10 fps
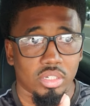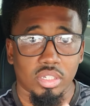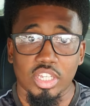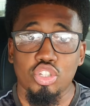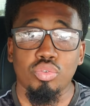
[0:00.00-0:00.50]

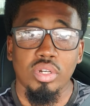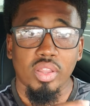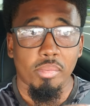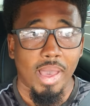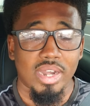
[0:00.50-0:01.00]
Get you
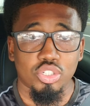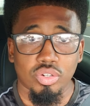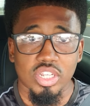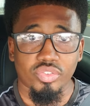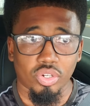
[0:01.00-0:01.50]
another balance
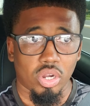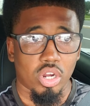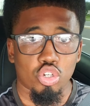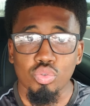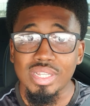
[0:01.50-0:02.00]
transfer
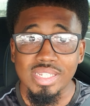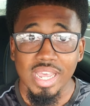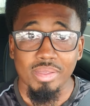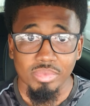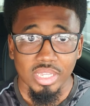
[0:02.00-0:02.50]
card. Do the
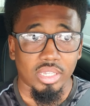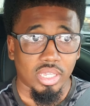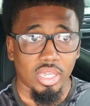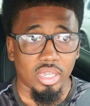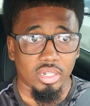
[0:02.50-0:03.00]
same thing
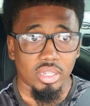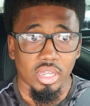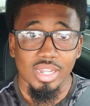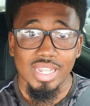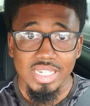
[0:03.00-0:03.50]

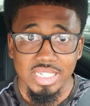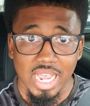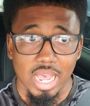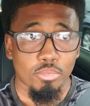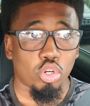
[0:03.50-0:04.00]
again. This
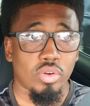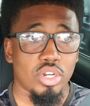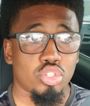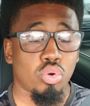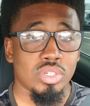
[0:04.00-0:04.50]
time your
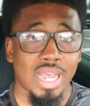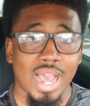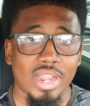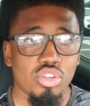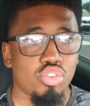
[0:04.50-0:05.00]
credit score is
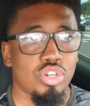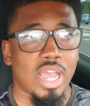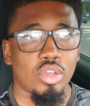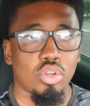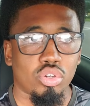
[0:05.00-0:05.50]
higher, so
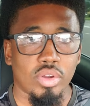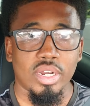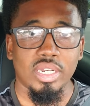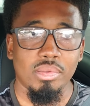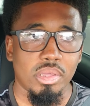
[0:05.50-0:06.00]
now your
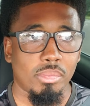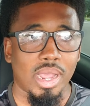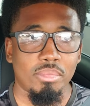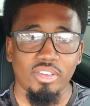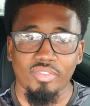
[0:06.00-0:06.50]
credit limit
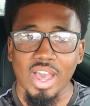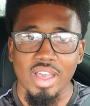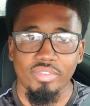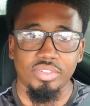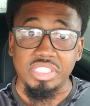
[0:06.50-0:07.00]
might be
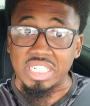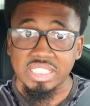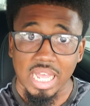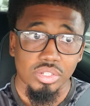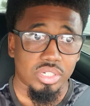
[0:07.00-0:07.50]
five,
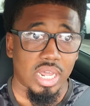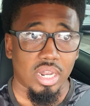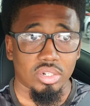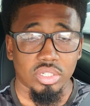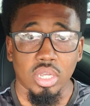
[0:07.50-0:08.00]
six thousand
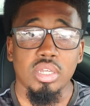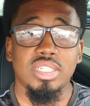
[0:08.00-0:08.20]
dollars.